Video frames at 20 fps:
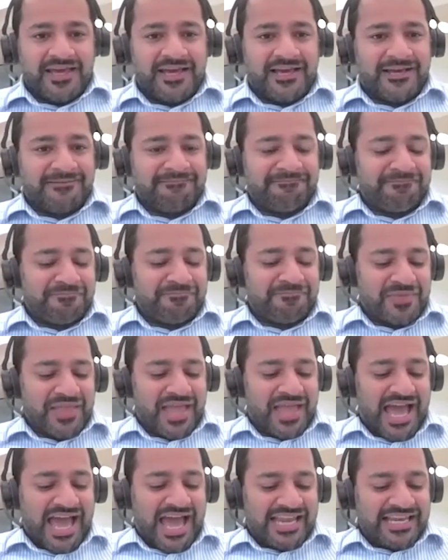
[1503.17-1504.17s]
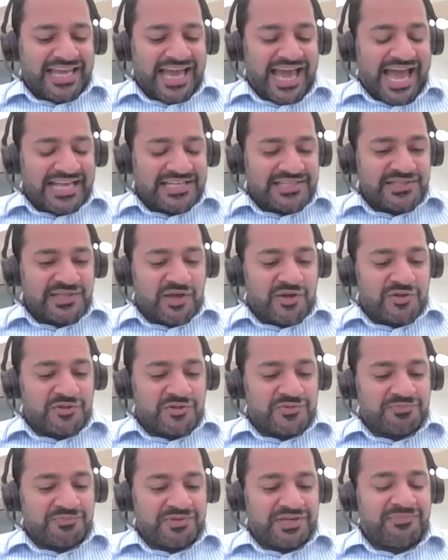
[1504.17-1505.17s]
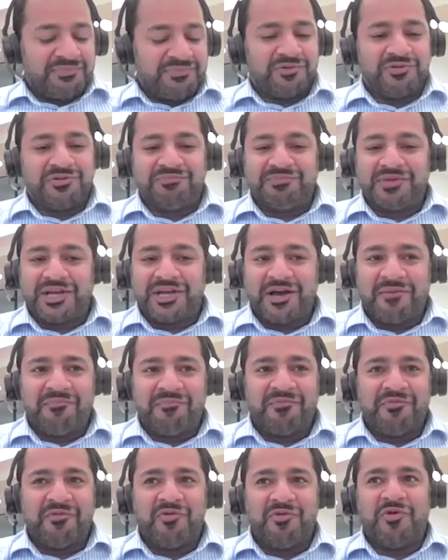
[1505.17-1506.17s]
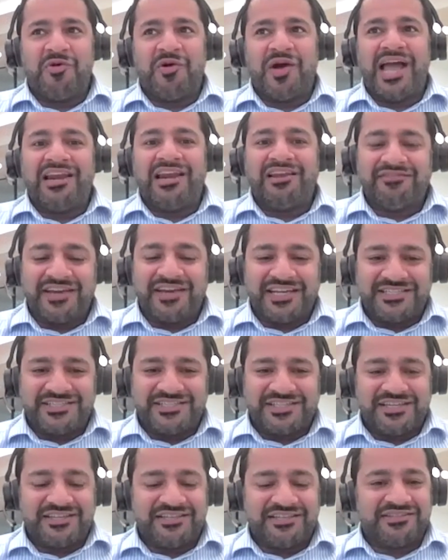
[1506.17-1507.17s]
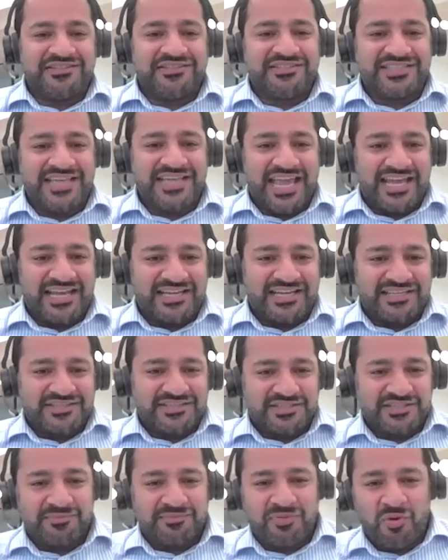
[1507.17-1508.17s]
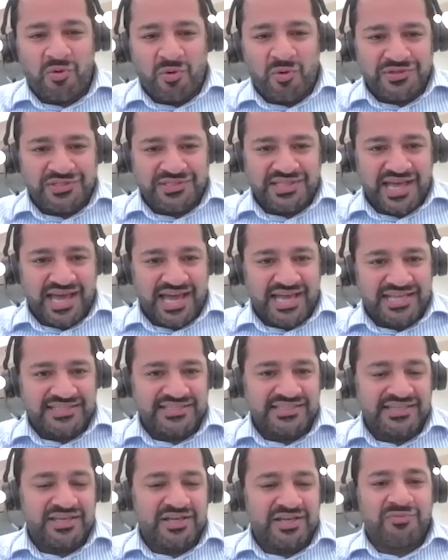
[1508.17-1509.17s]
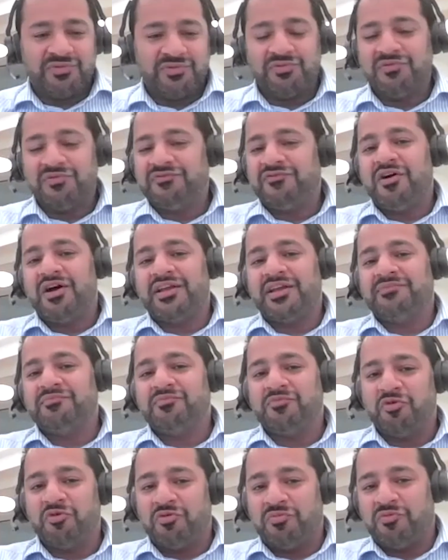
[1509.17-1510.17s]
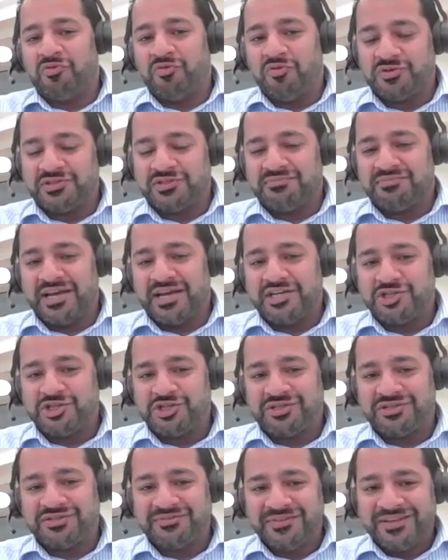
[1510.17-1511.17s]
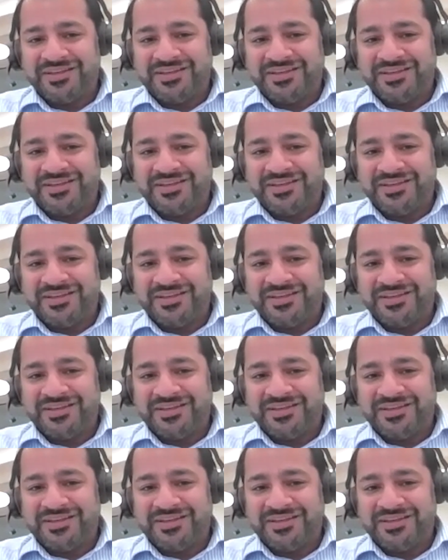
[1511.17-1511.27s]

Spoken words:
And as those people become more elevated and the tech supports that, we will find more and more automation